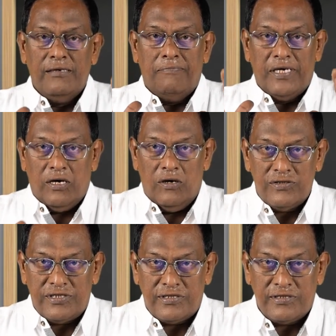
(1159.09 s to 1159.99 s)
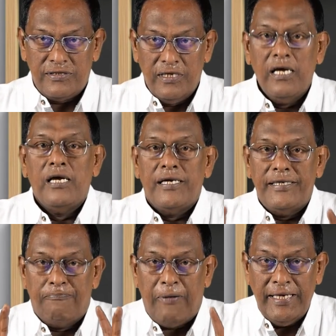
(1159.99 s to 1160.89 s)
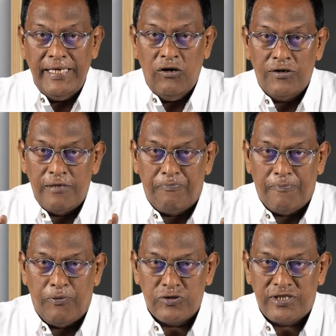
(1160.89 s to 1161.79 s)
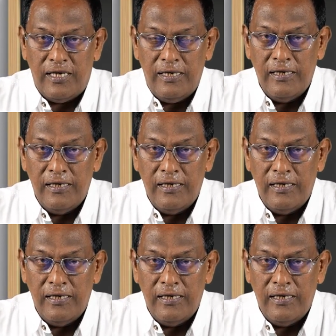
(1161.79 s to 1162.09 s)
because depending on the proposal,